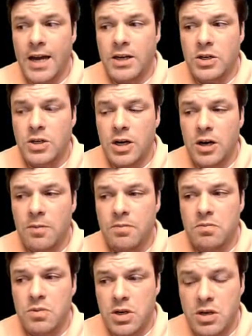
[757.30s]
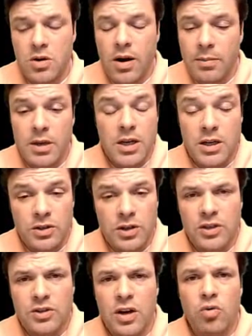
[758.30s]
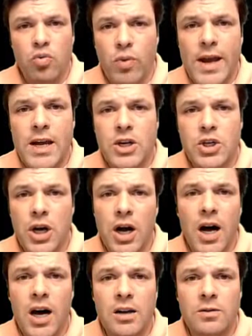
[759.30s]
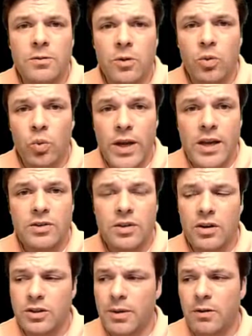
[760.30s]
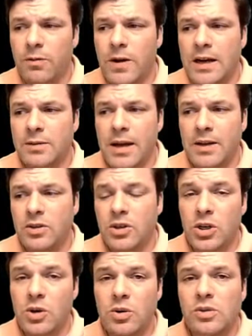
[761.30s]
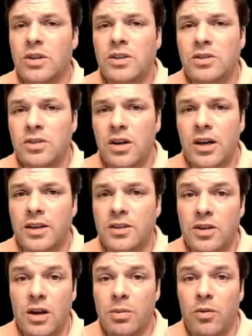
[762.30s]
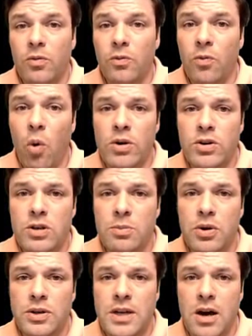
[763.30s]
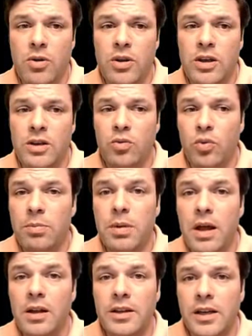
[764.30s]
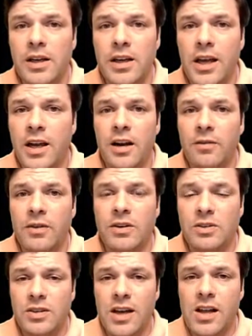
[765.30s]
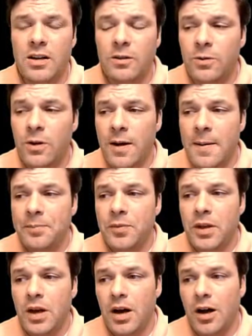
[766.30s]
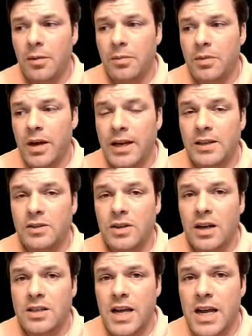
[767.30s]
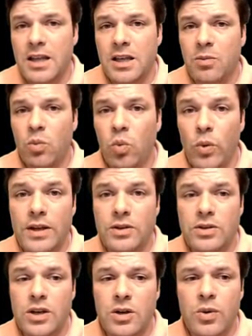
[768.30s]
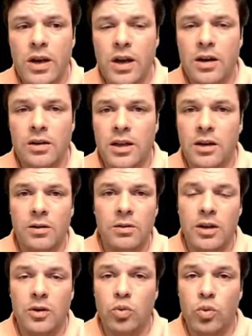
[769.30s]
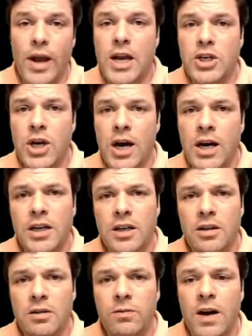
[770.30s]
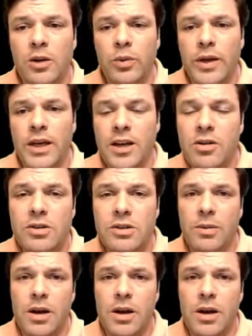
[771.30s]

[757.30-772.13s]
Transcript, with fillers: And um, you know, I mean, it's it's going to rage on for weeks here. As a matter of fact, Massachusetts uh, is going to be forced to put down the rebellion in and of itself, um, and it's going to take them weeks to do it. It'll it'll it'll rage on into the following year.